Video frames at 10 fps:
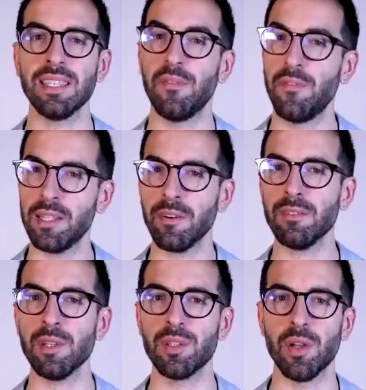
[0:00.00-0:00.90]
like the
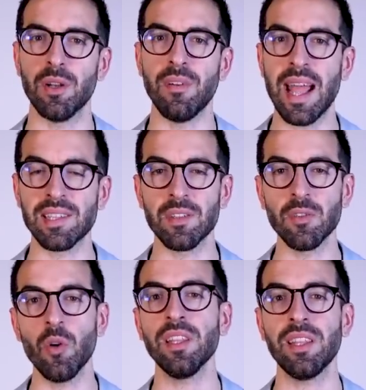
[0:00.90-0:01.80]
Federal Reserve has
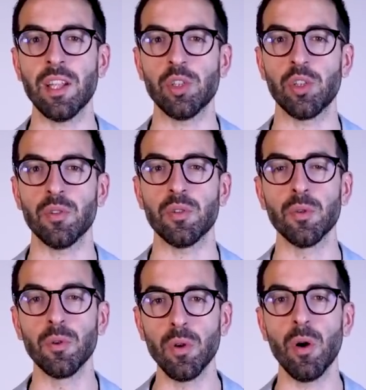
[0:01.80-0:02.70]
no intention
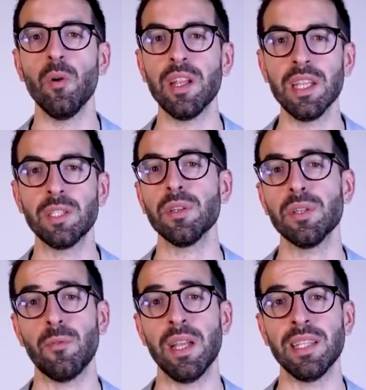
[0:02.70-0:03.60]
to lower
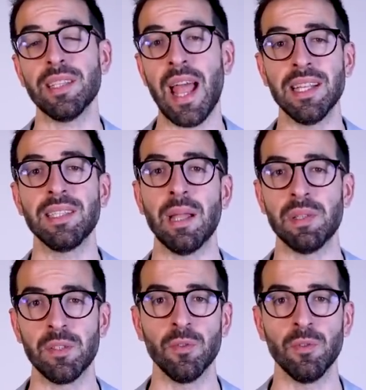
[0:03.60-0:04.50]
interest rates
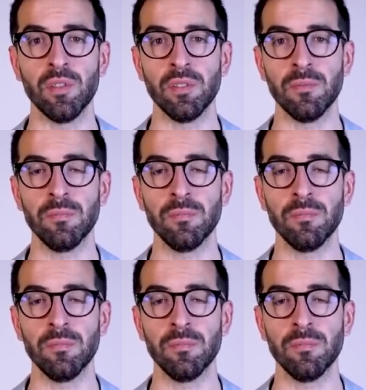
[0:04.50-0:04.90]
anytime soon.